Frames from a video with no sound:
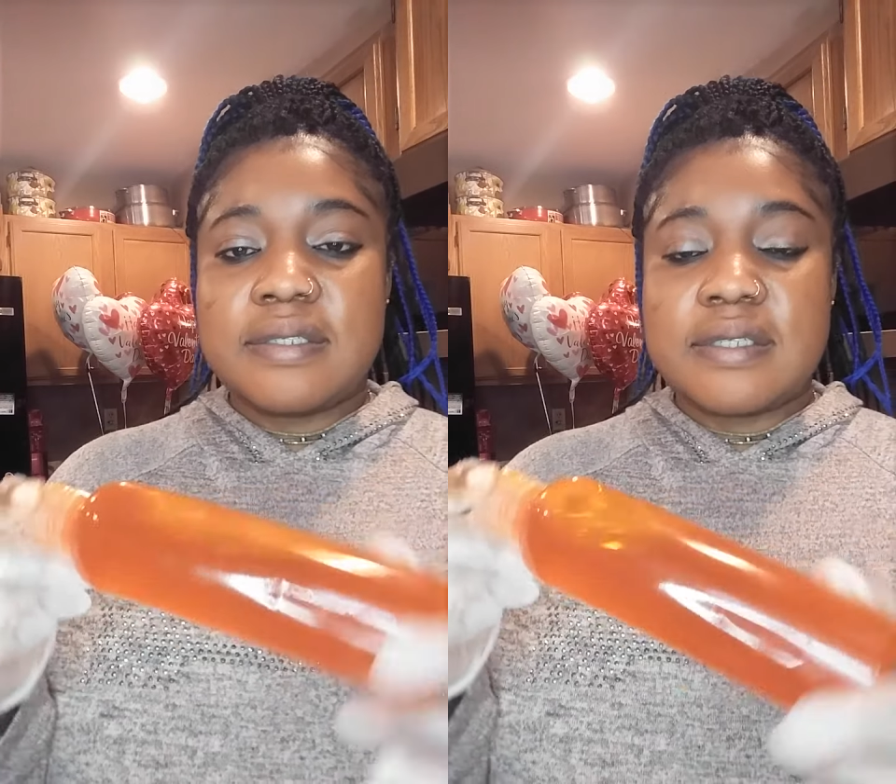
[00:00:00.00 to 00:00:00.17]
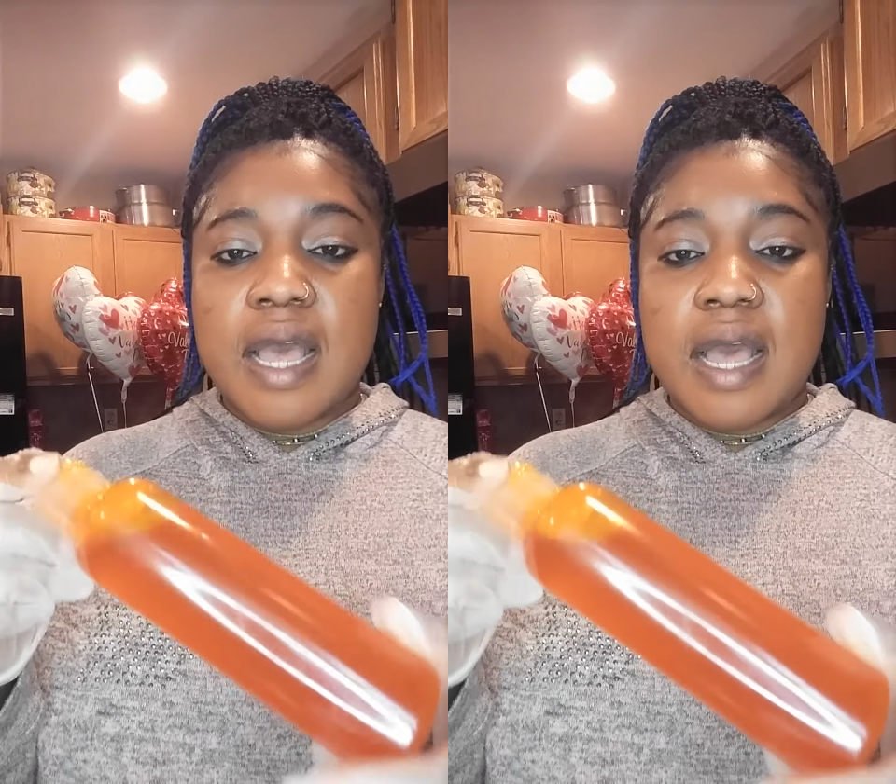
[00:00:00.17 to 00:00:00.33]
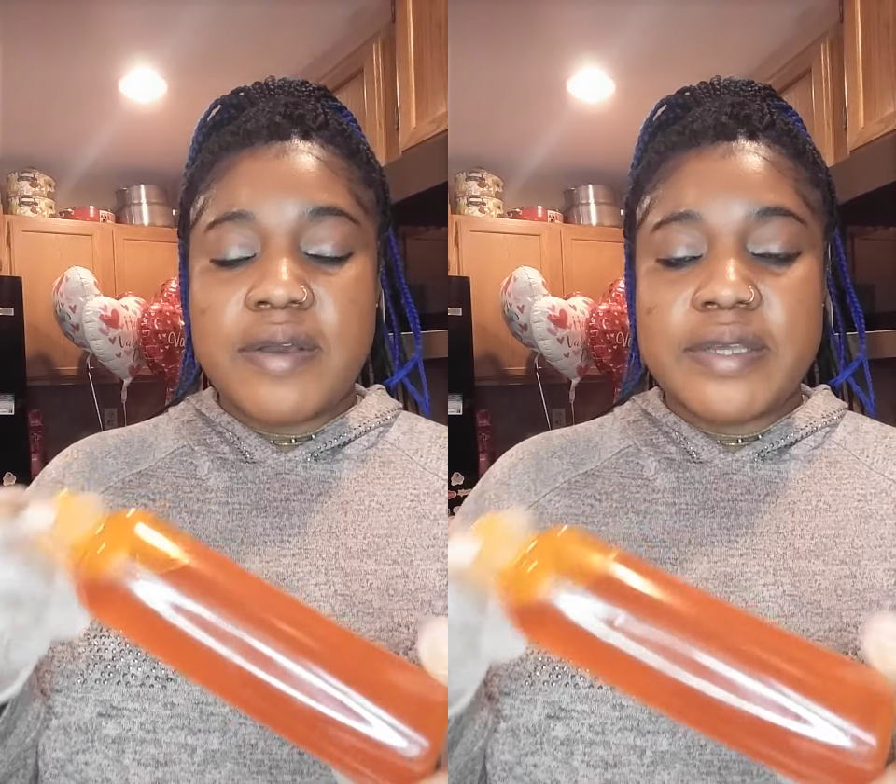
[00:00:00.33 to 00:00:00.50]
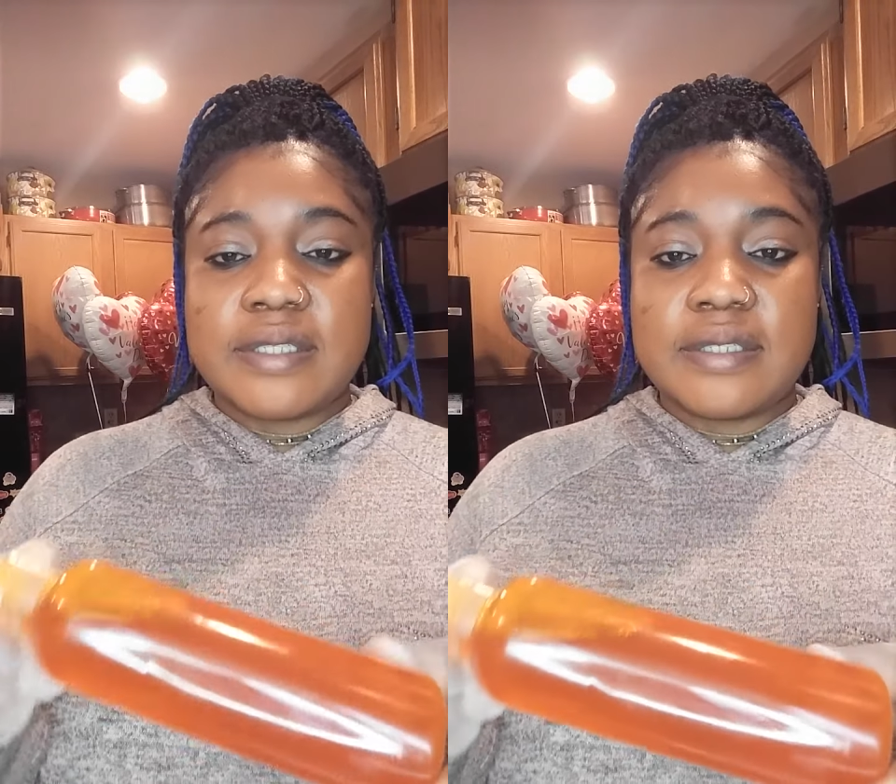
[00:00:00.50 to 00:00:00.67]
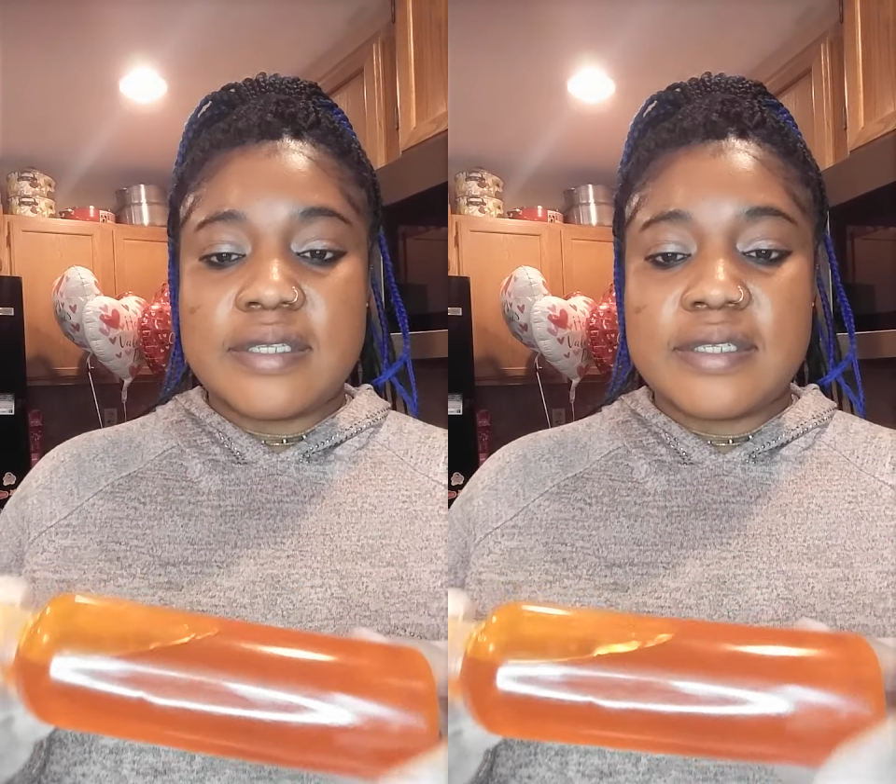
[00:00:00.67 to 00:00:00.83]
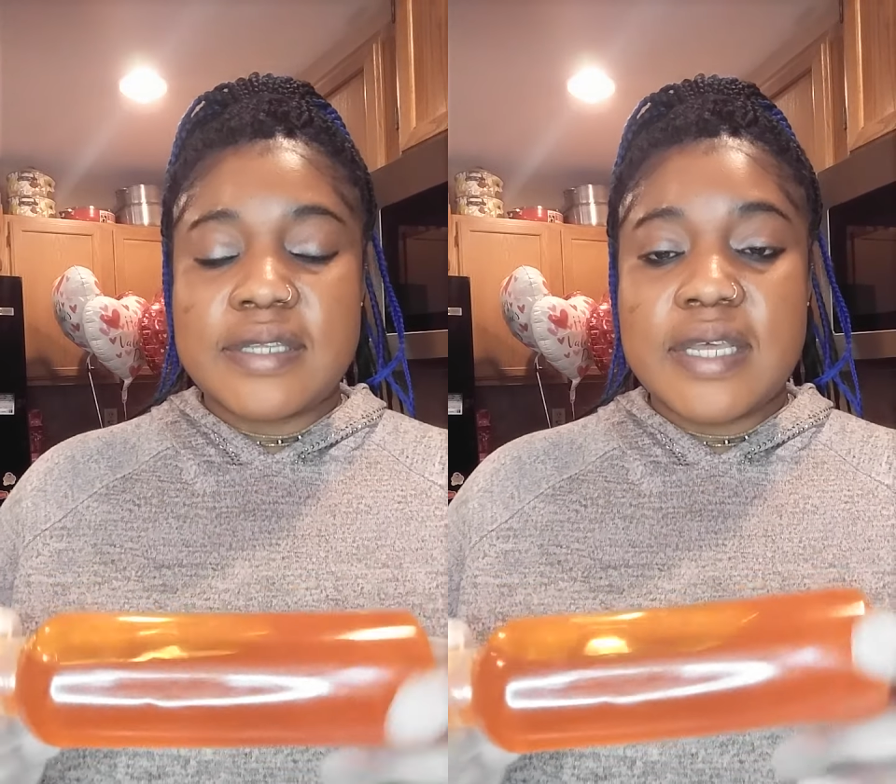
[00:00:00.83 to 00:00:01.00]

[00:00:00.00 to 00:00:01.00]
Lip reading: is how it is,